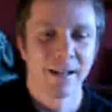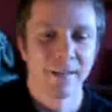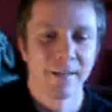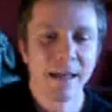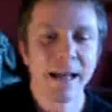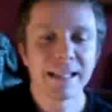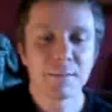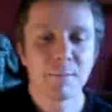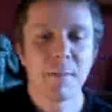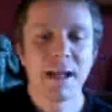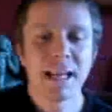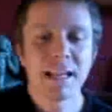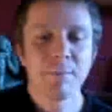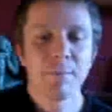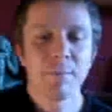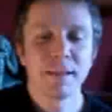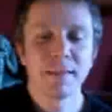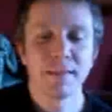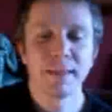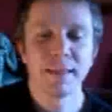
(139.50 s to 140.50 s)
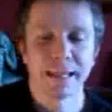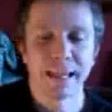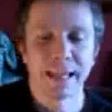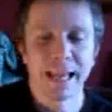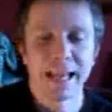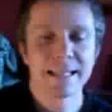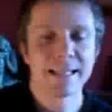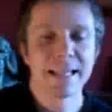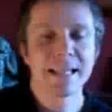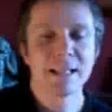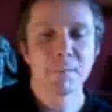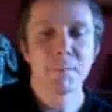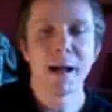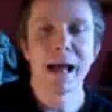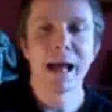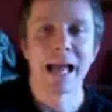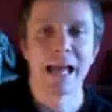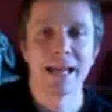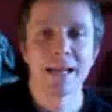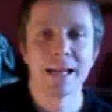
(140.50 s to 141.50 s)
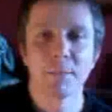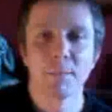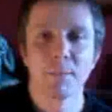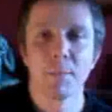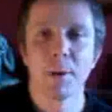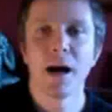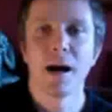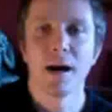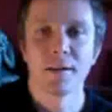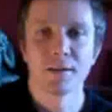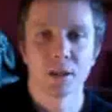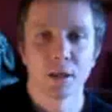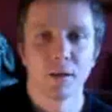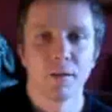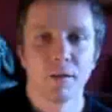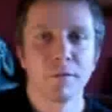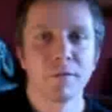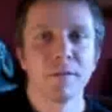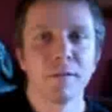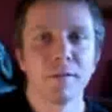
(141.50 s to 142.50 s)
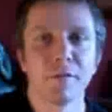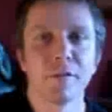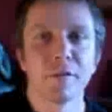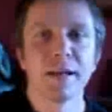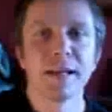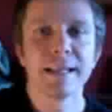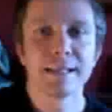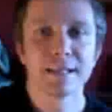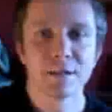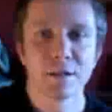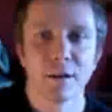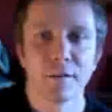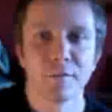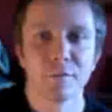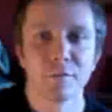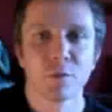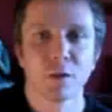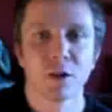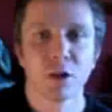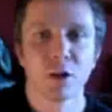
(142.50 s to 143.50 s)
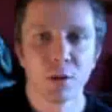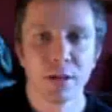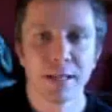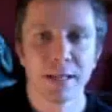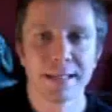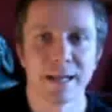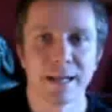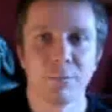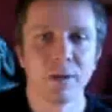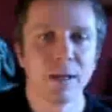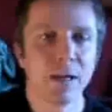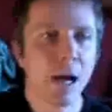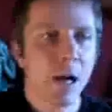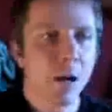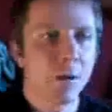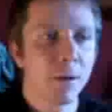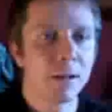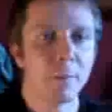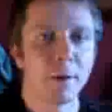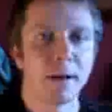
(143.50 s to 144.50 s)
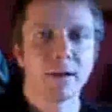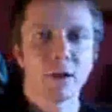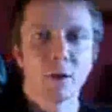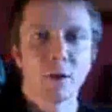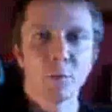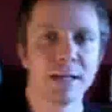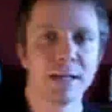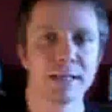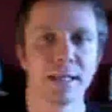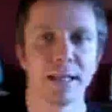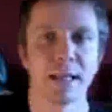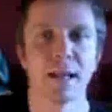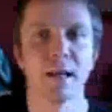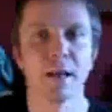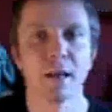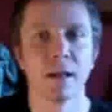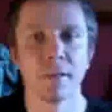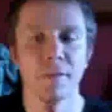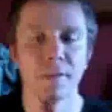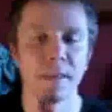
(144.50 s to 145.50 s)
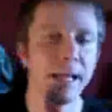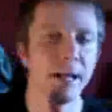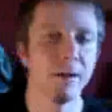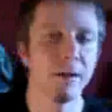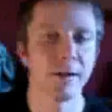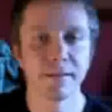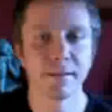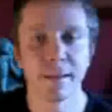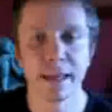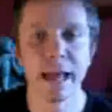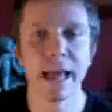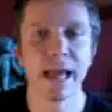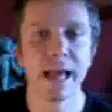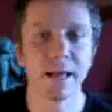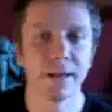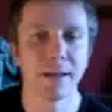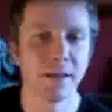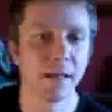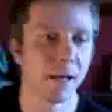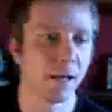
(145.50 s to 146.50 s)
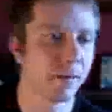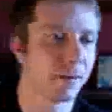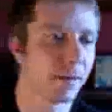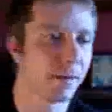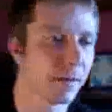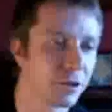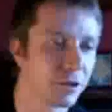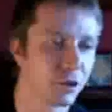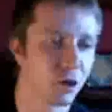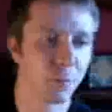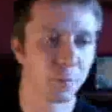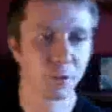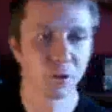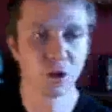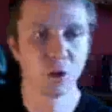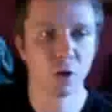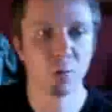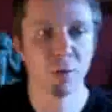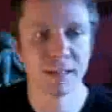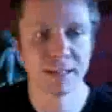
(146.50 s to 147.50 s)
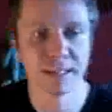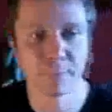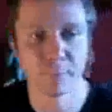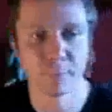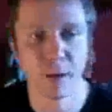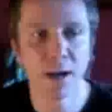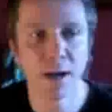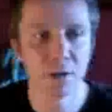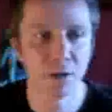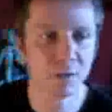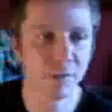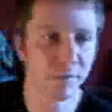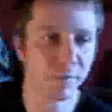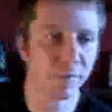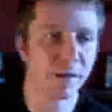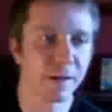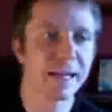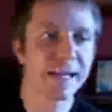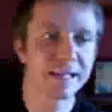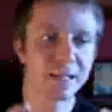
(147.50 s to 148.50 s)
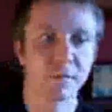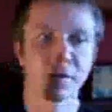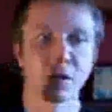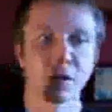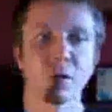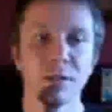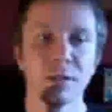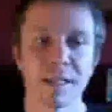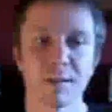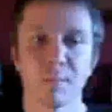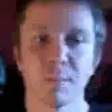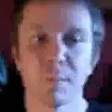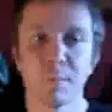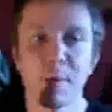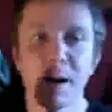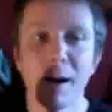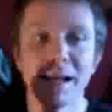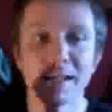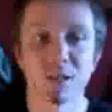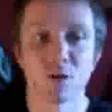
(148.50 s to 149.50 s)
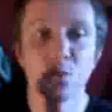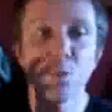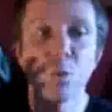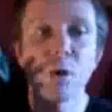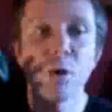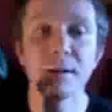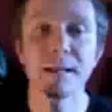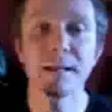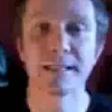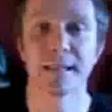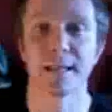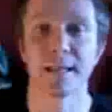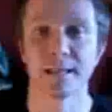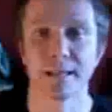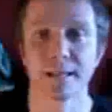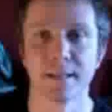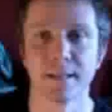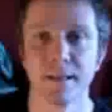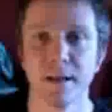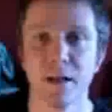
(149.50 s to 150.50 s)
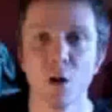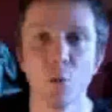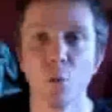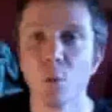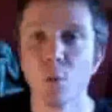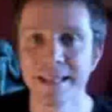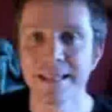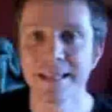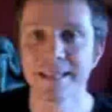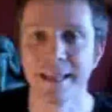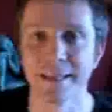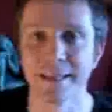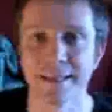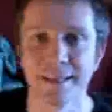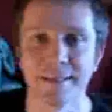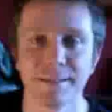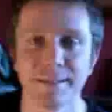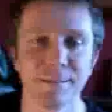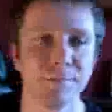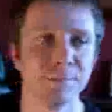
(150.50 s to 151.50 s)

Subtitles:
That made me think, is this man part of the free software community? We go on about the community here and there, the Drupal community is part of the free software community, but where is it? What is it?